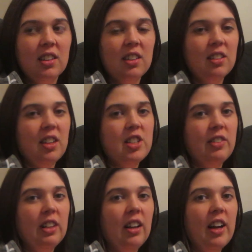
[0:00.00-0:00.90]
Because I
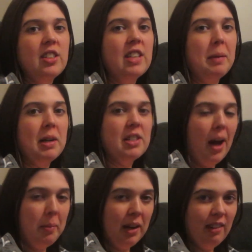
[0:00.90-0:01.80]
generally like to take my
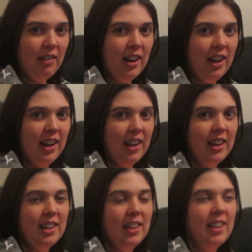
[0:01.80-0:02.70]
time getting ready
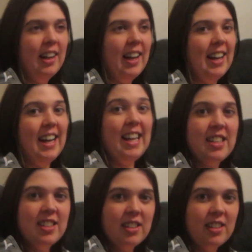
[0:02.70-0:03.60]
and
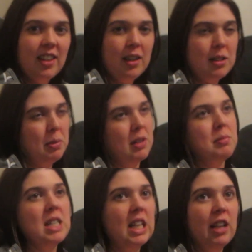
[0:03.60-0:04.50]
eat, and it's
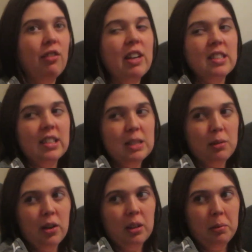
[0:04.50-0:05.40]
particularly recently as
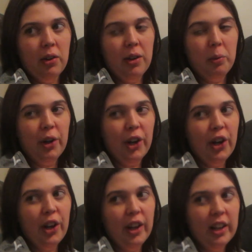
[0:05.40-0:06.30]
well because I've been going to work
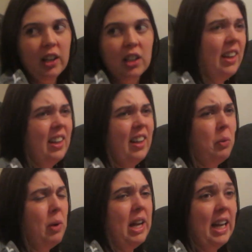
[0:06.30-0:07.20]
early. And then
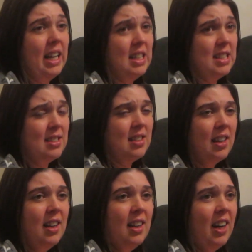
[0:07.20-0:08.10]
like weekends,
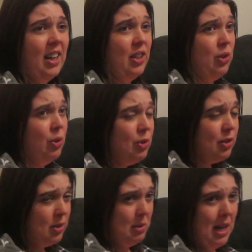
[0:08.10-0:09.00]
I
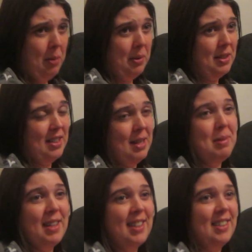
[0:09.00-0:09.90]
used to be able to sleep
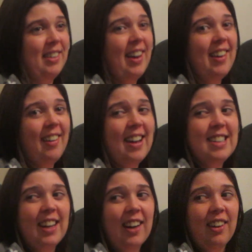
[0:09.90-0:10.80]
in until like
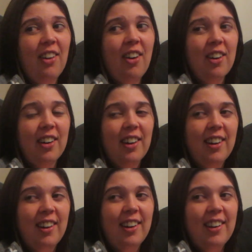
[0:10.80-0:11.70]
nine, ten o'clock.
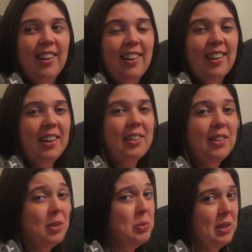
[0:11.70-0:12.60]
Yeah. That,
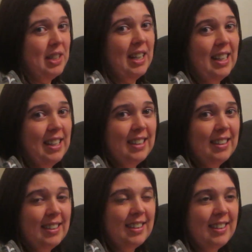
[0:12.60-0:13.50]
those were the
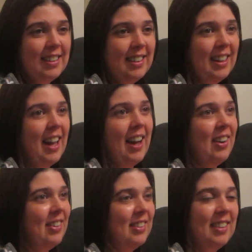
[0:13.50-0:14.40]
days.
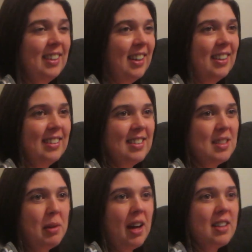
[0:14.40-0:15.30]
Now, no,
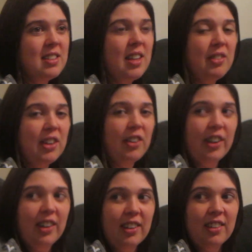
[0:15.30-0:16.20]
it's about seven I
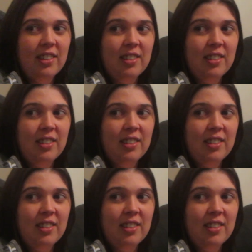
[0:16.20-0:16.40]
reckon.